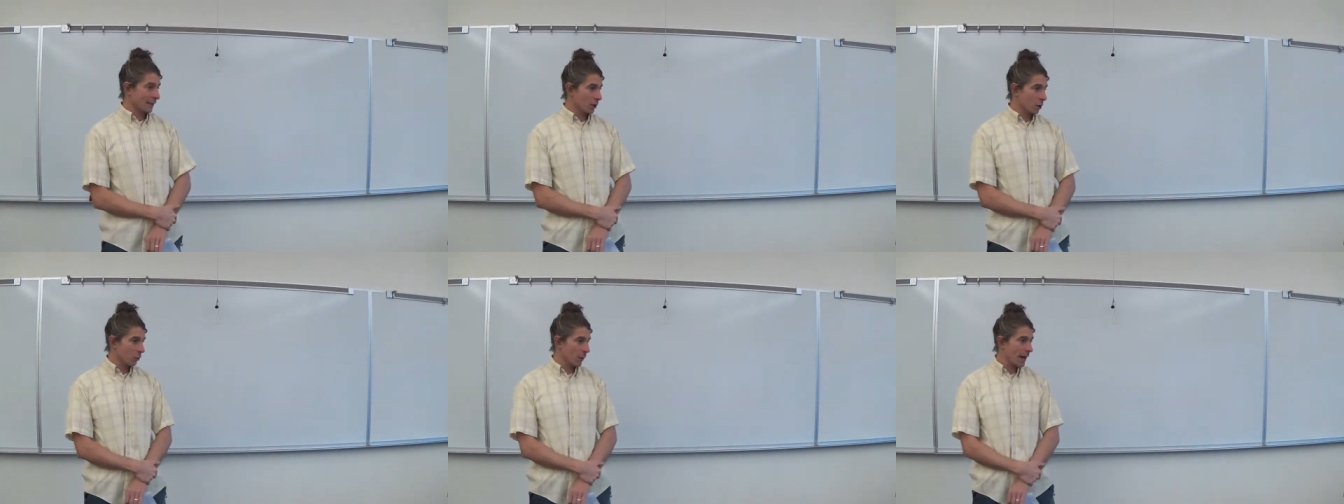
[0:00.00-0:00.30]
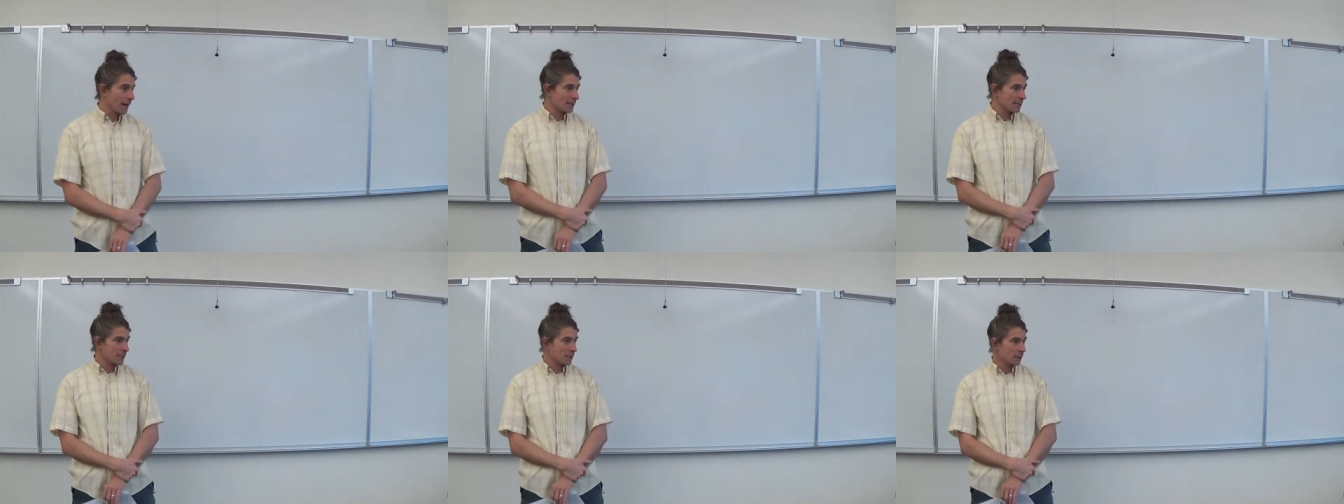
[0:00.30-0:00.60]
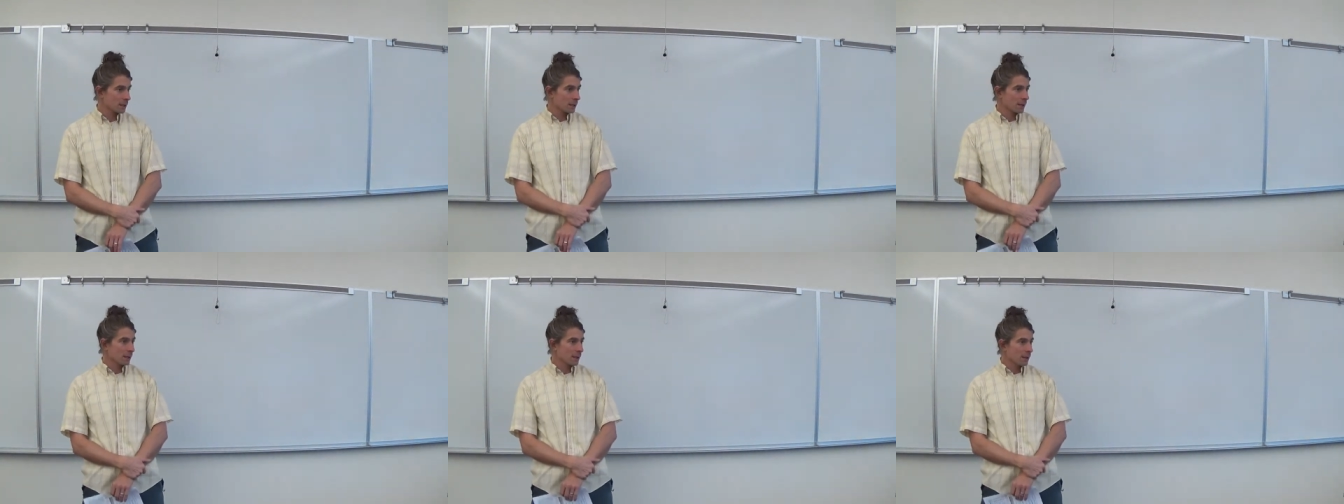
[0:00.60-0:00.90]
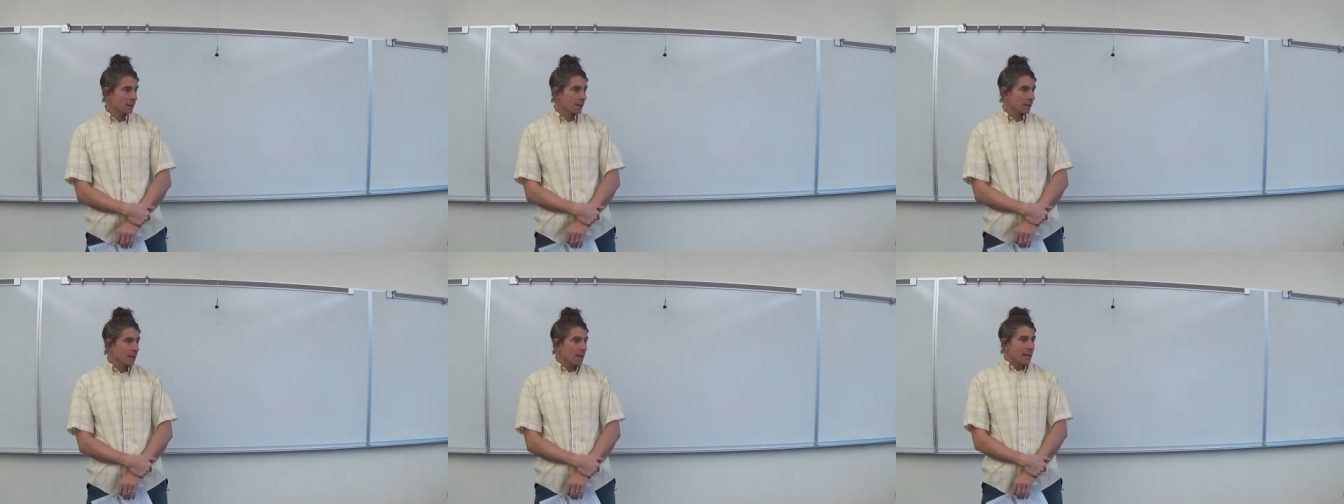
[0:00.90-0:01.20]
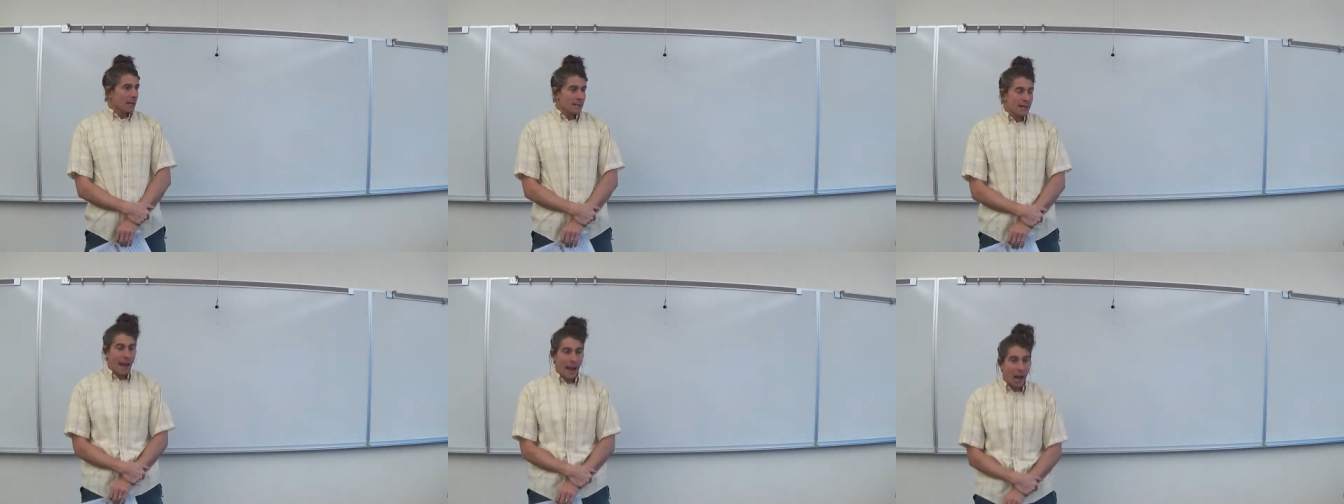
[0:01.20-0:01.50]
correct?
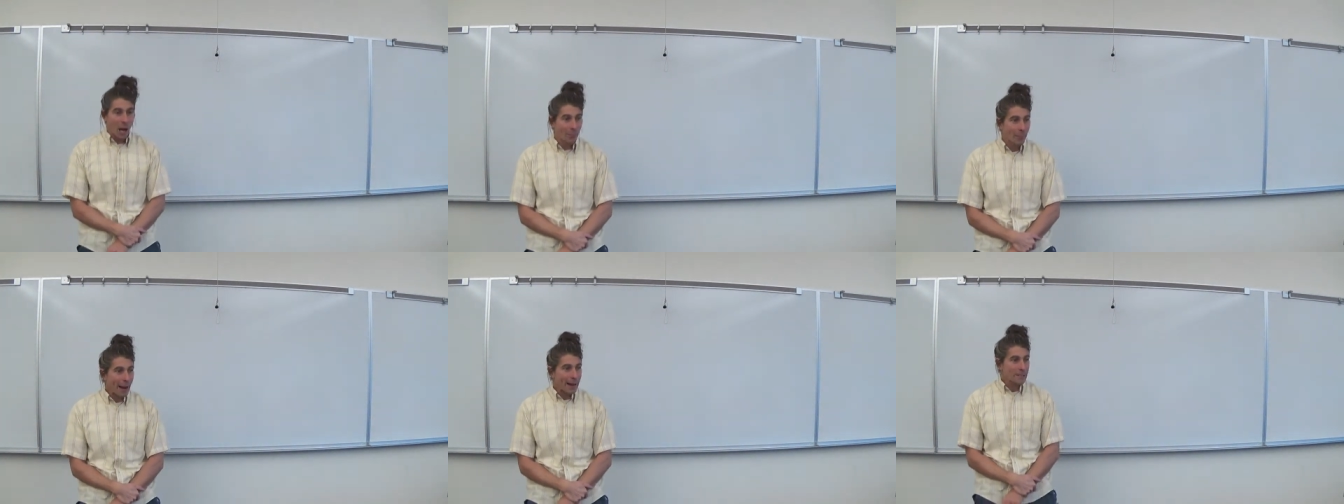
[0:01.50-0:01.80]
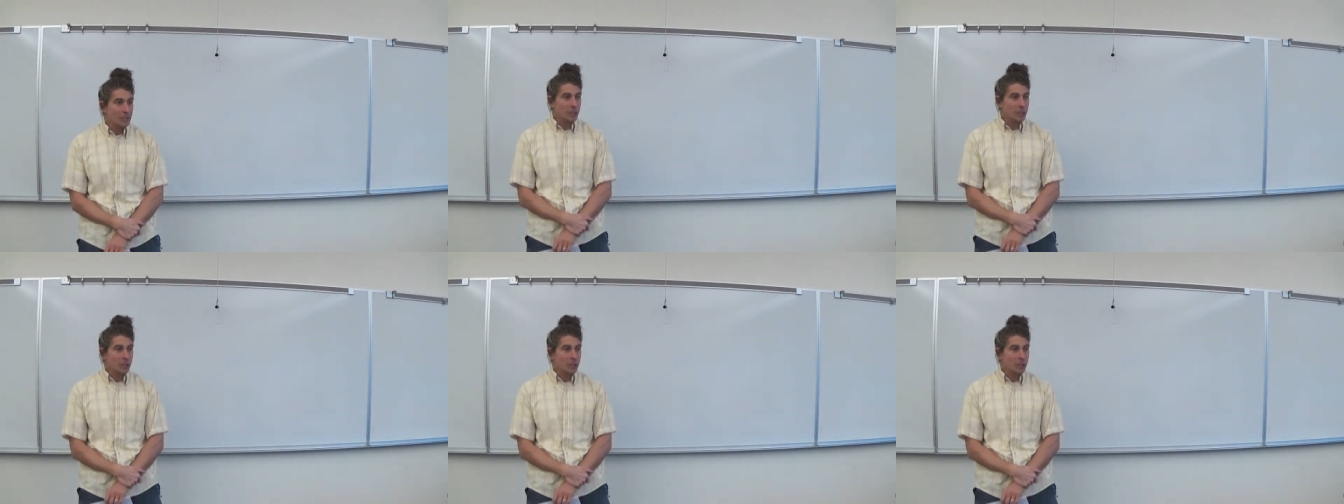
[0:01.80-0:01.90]
Now my